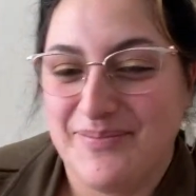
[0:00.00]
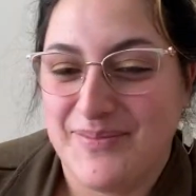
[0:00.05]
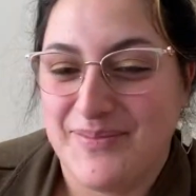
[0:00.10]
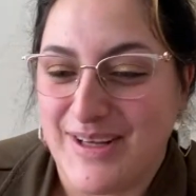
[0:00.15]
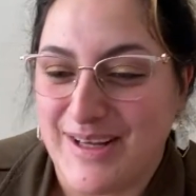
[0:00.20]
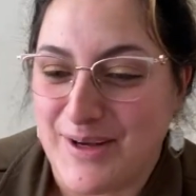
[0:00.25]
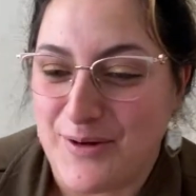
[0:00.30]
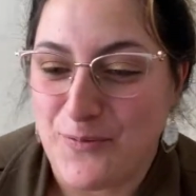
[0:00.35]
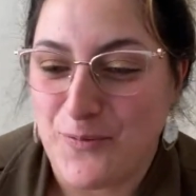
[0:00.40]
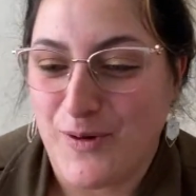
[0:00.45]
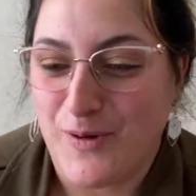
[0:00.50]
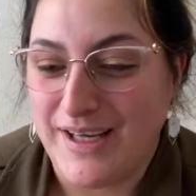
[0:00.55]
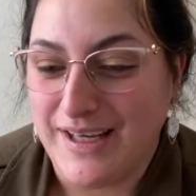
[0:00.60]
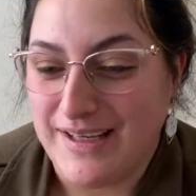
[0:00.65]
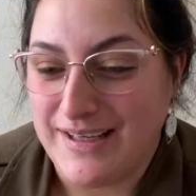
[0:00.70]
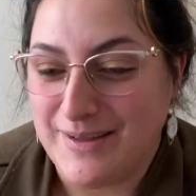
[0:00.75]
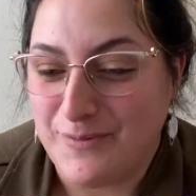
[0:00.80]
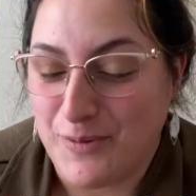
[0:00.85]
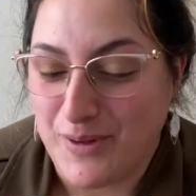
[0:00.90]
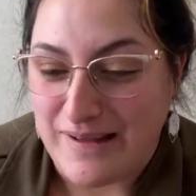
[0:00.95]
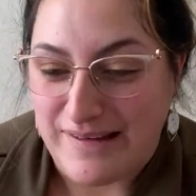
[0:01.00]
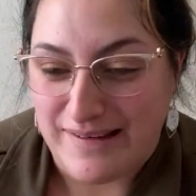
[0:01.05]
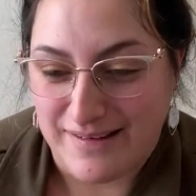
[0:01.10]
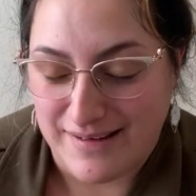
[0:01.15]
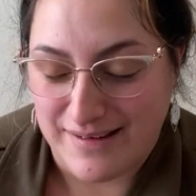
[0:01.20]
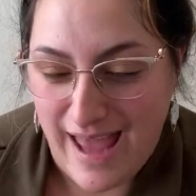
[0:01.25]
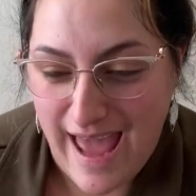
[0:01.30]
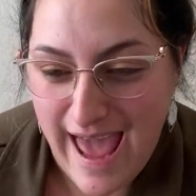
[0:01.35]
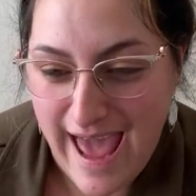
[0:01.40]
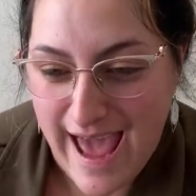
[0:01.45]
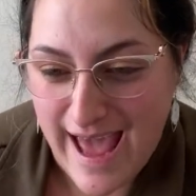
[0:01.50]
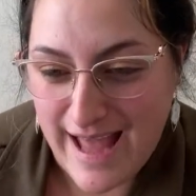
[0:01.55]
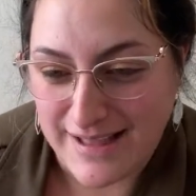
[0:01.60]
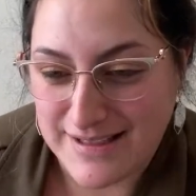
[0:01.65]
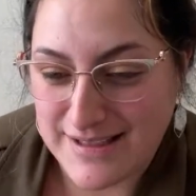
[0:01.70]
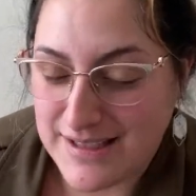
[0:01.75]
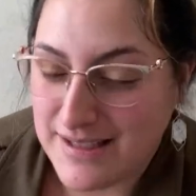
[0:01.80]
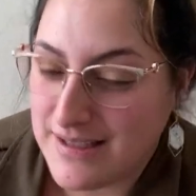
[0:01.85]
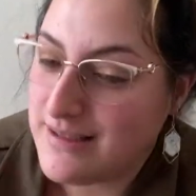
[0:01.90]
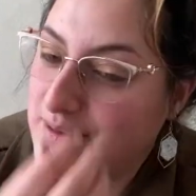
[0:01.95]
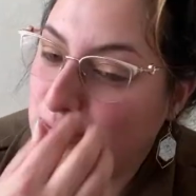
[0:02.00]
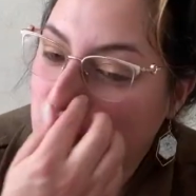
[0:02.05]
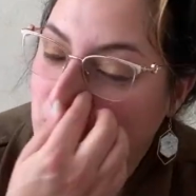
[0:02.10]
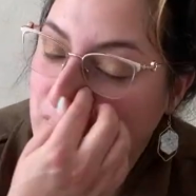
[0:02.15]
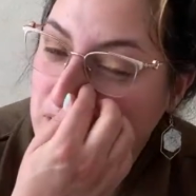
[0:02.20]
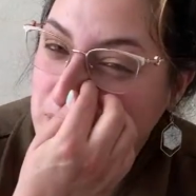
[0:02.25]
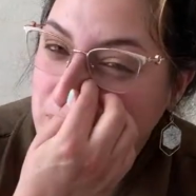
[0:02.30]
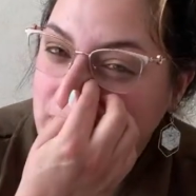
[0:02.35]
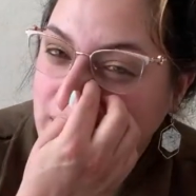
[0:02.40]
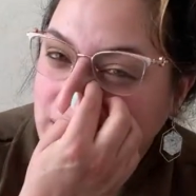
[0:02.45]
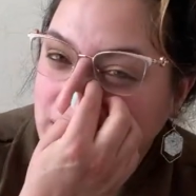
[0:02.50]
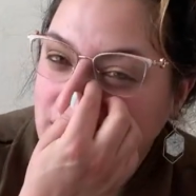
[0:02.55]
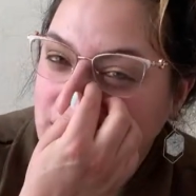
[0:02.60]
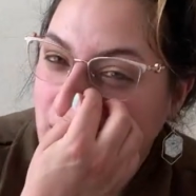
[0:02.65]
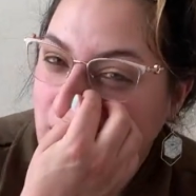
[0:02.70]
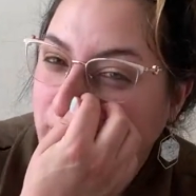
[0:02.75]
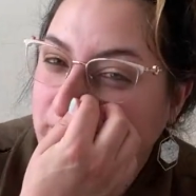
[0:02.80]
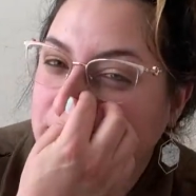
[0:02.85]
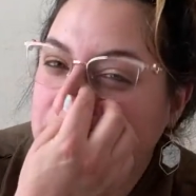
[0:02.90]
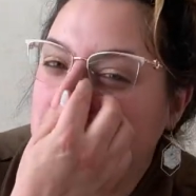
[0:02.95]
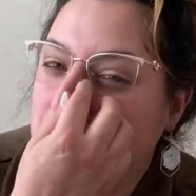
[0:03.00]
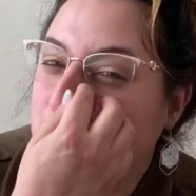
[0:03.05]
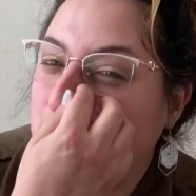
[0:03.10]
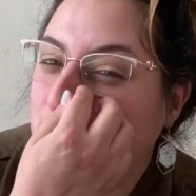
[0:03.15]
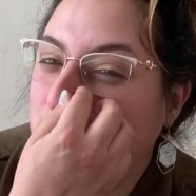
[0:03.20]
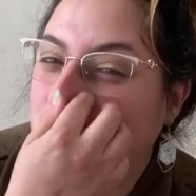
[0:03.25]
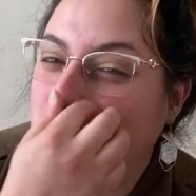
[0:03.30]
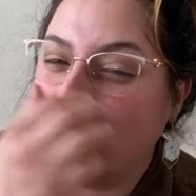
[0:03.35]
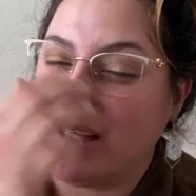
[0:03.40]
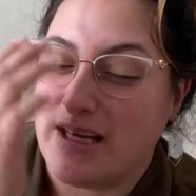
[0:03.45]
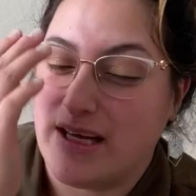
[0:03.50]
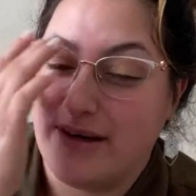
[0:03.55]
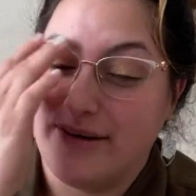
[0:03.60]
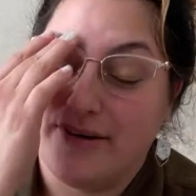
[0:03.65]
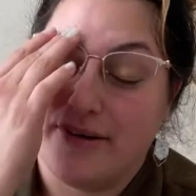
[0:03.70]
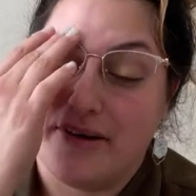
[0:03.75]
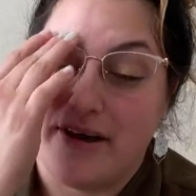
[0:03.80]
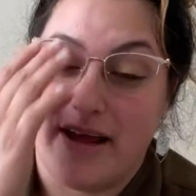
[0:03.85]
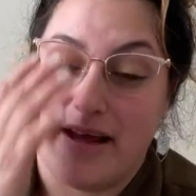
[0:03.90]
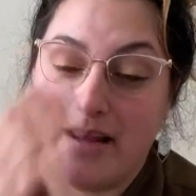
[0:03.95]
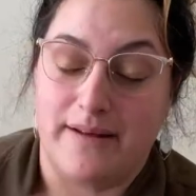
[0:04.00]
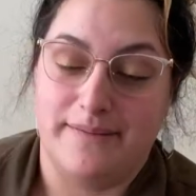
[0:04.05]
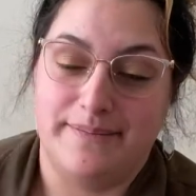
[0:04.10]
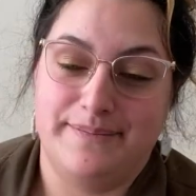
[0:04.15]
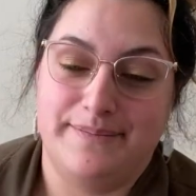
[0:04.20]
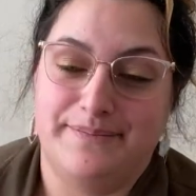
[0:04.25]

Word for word: You're like, what was that? Why are you making out with people on the internet?